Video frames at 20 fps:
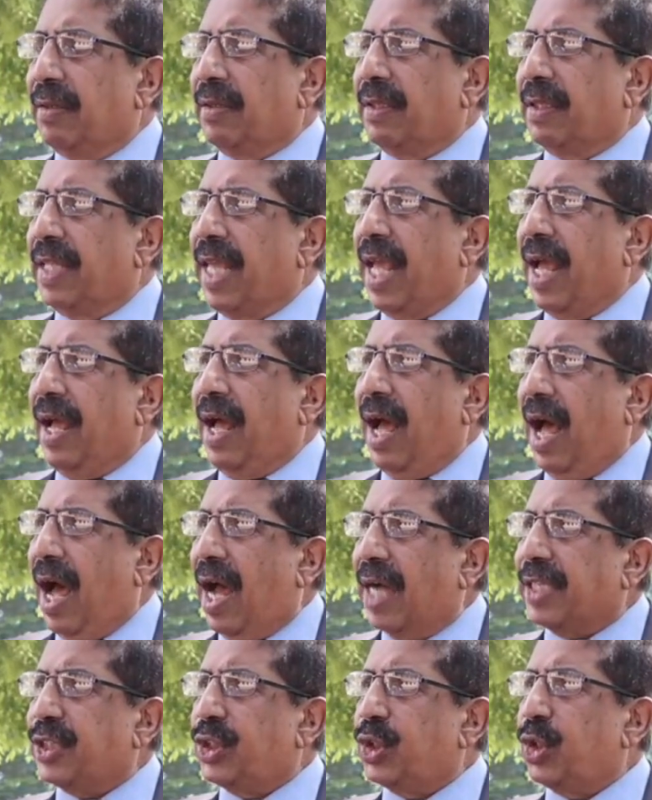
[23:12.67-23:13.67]
in
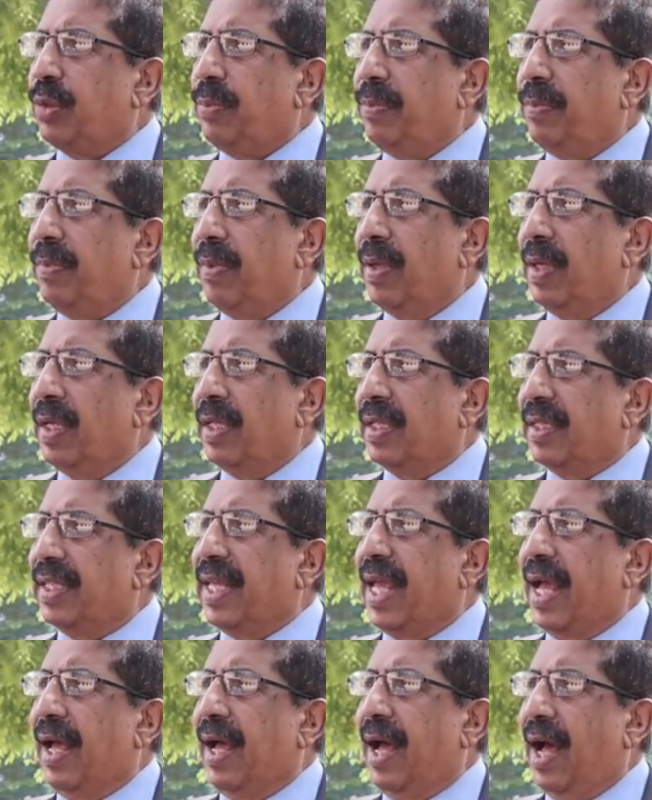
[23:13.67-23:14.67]
their
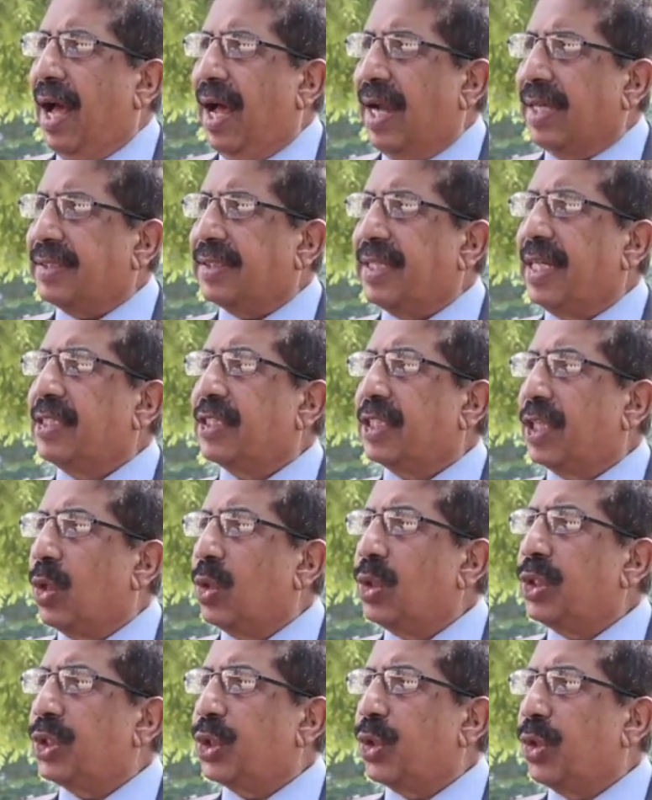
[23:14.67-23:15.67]
hearts
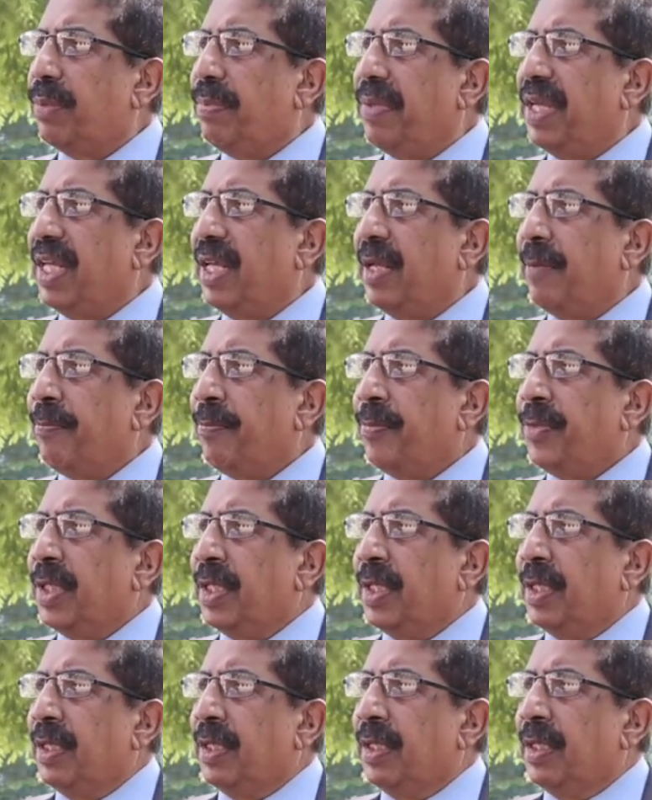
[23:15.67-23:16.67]
and souls should be
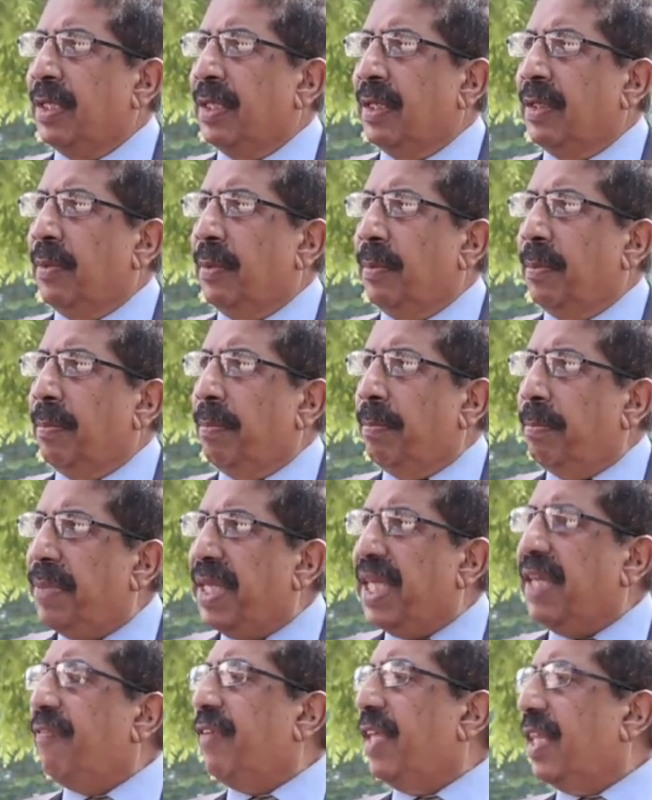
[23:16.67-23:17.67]

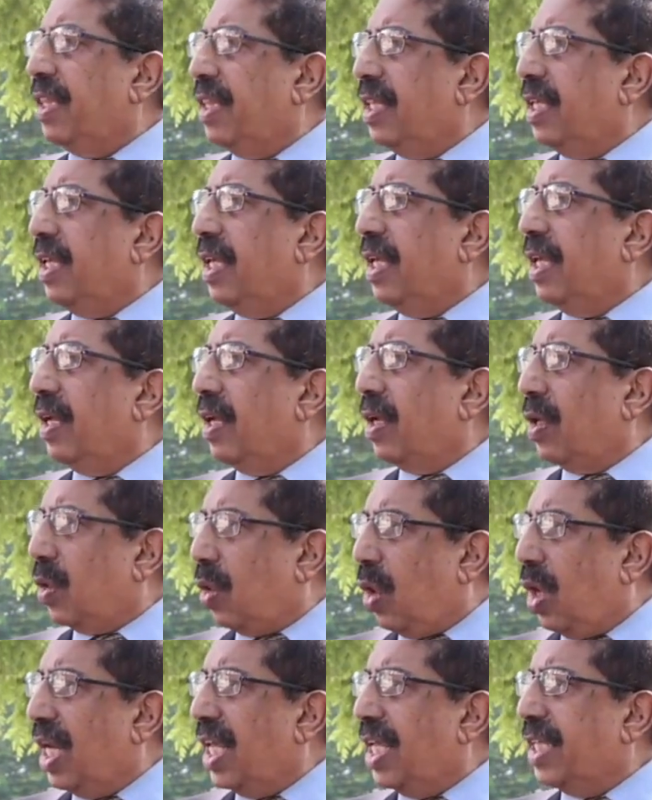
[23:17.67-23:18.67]
with the
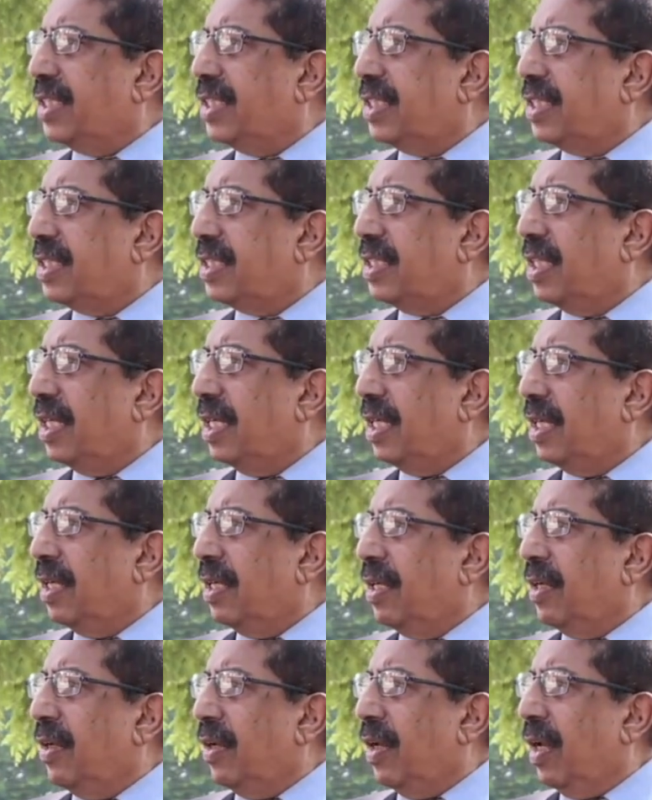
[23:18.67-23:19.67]

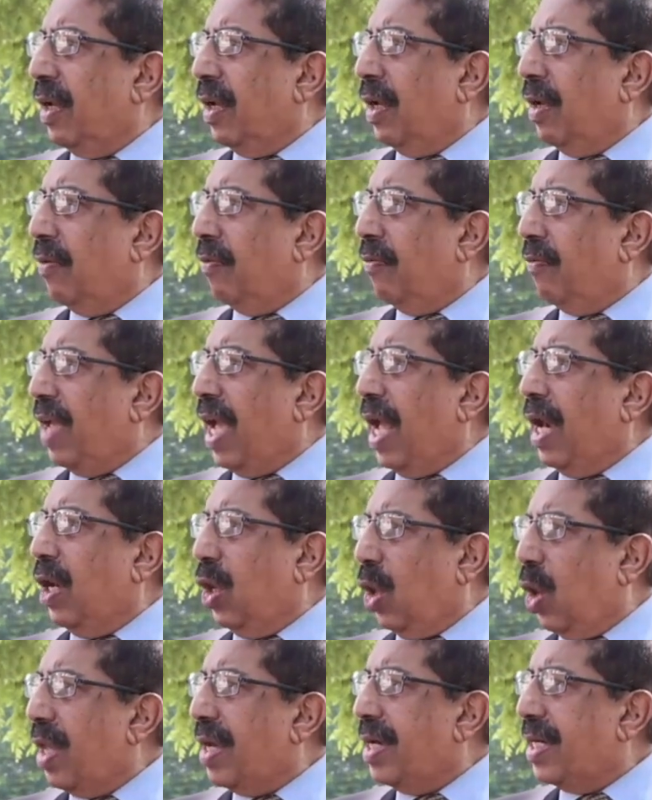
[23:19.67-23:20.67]
college
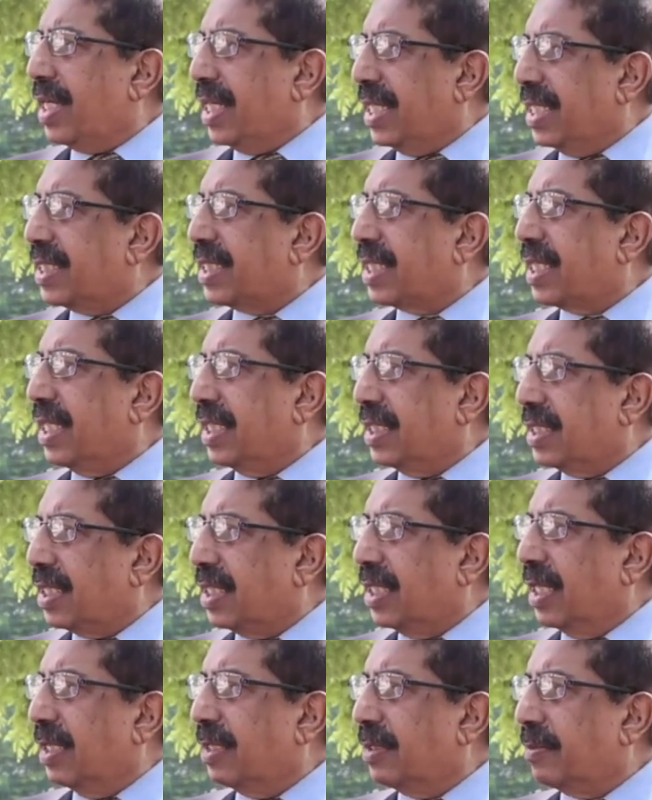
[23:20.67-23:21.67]
where loyalty is
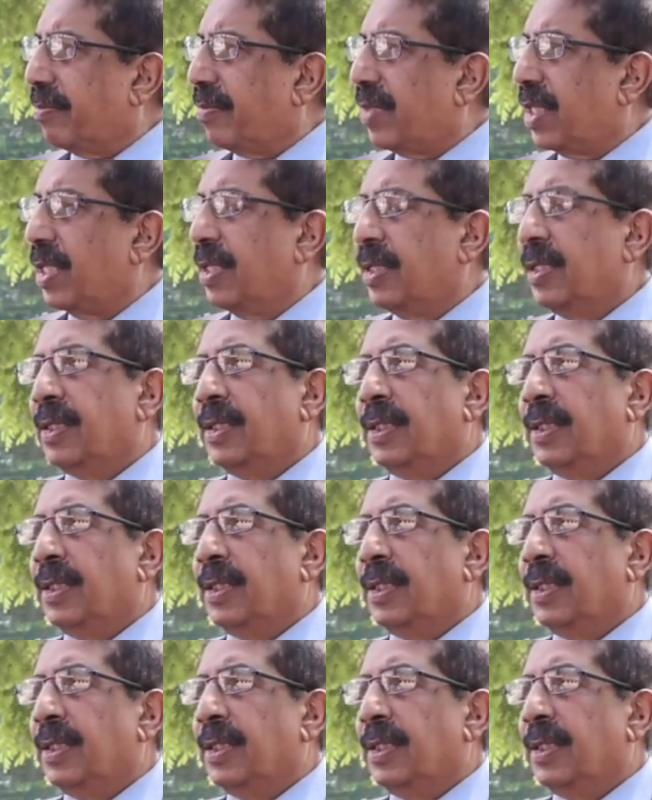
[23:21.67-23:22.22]
concerned.